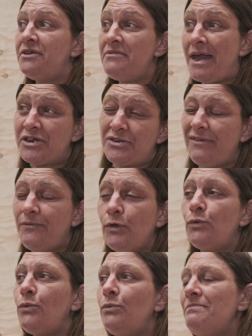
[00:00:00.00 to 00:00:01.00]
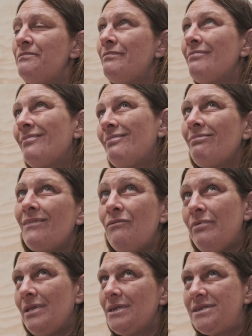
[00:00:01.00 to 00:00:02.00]
You actually feel
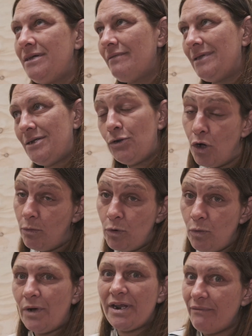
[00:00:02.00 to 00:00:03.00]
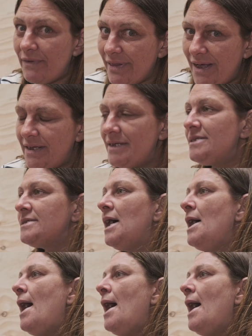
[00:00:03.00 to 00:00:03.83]
relatively normal, whatever that is.